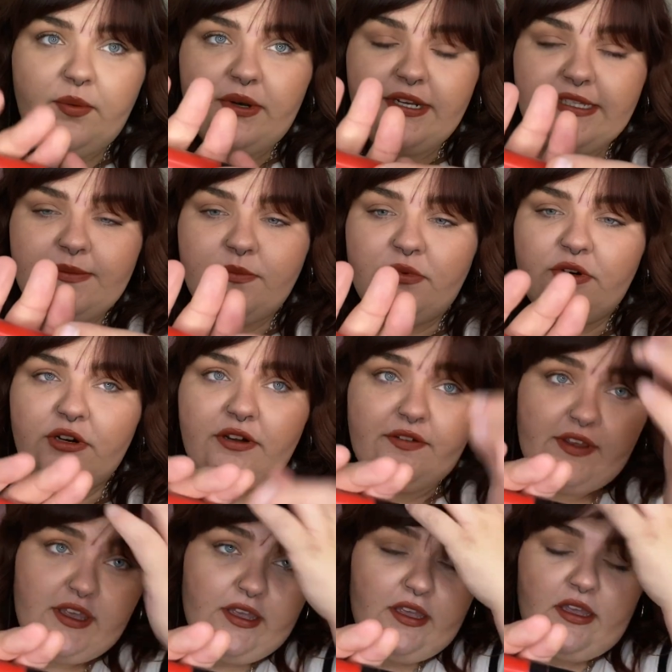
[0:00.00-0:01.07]
but it's more of
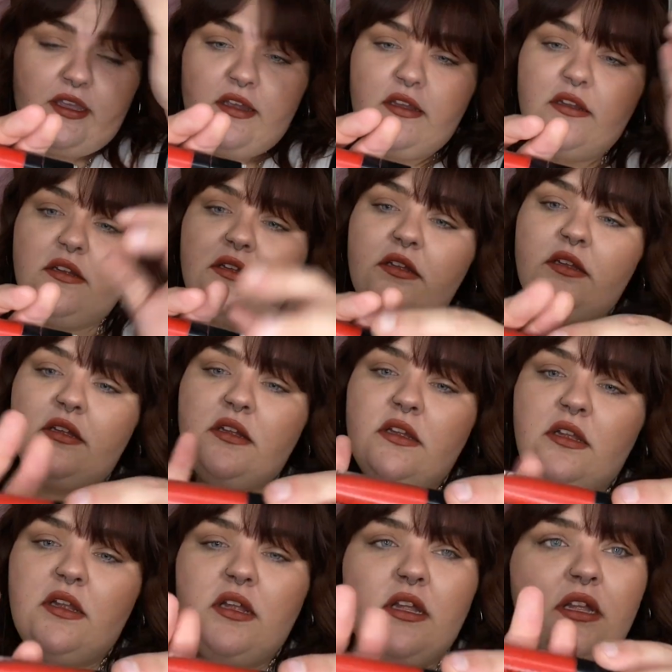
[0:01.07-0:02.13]
a
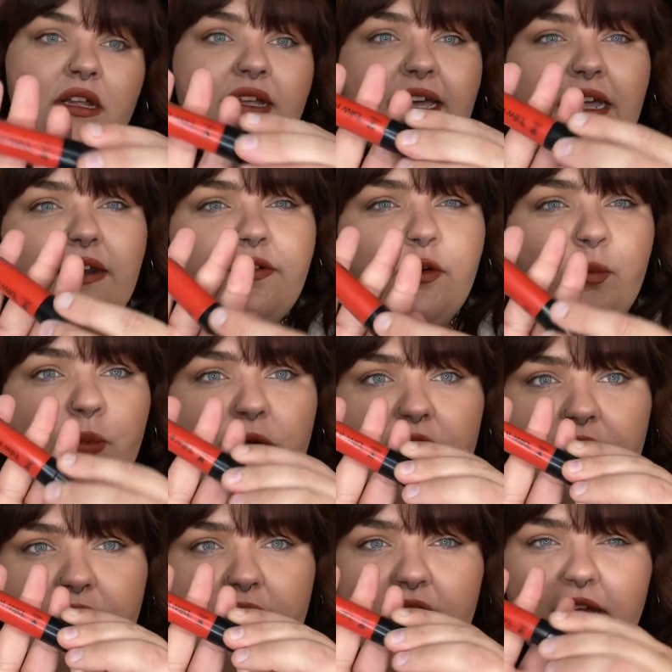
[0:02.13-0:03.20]
kind of a
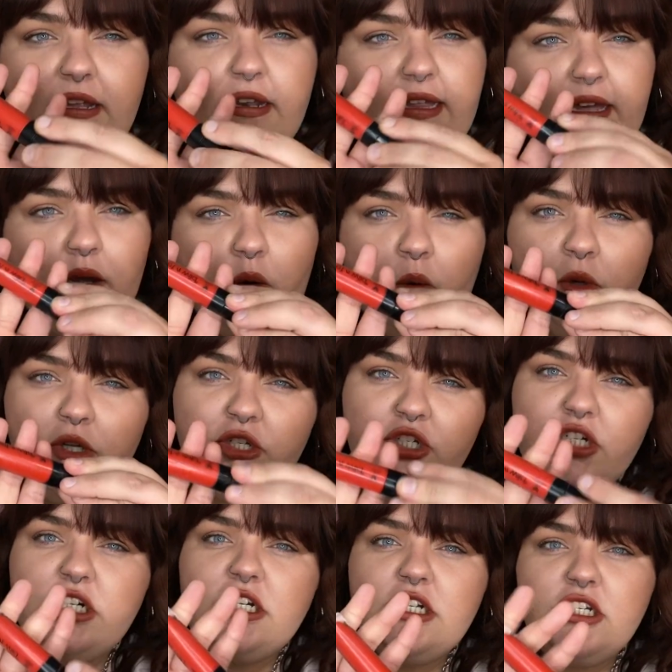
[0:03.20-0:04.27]
brick red, like an
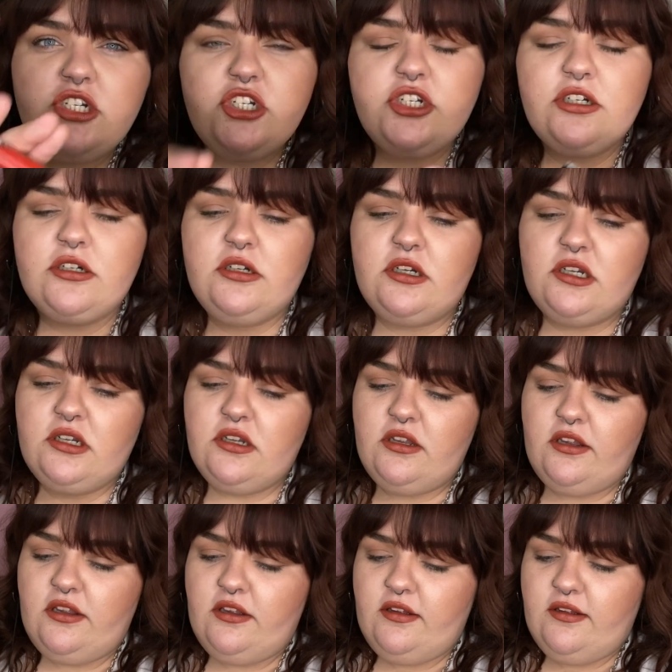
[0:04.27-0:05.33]
orangish
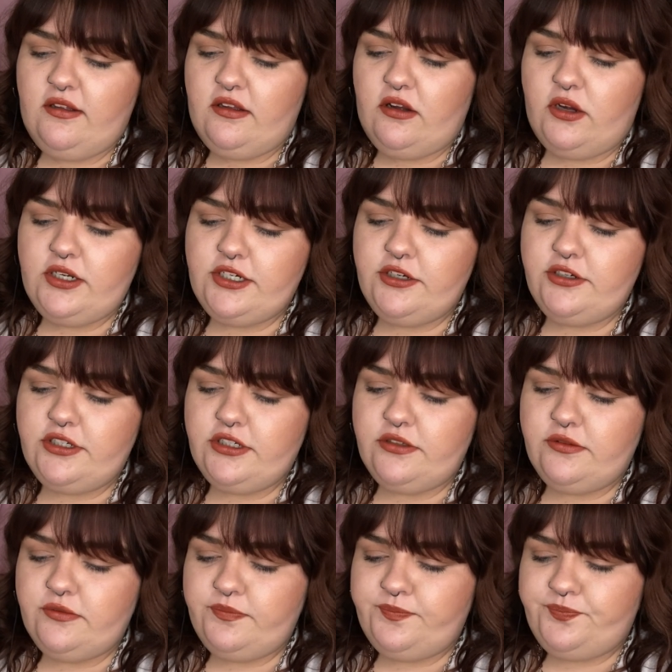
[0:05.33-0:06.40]

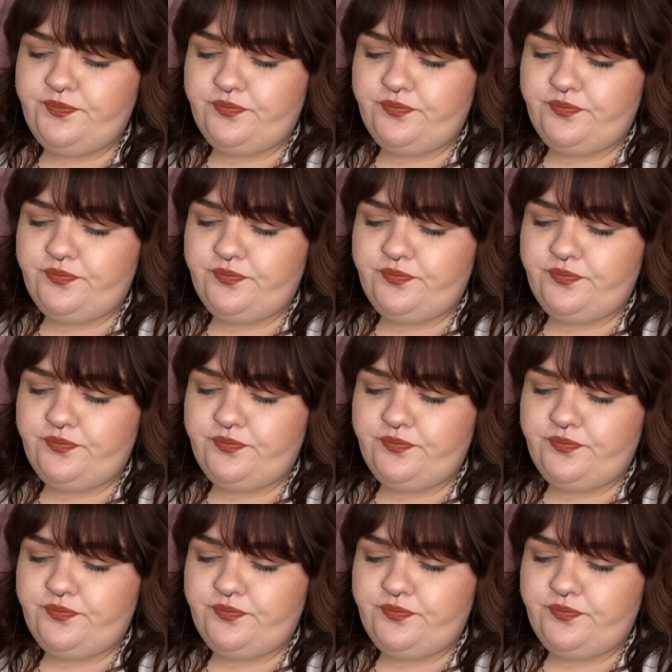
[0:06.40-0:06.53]
undertone.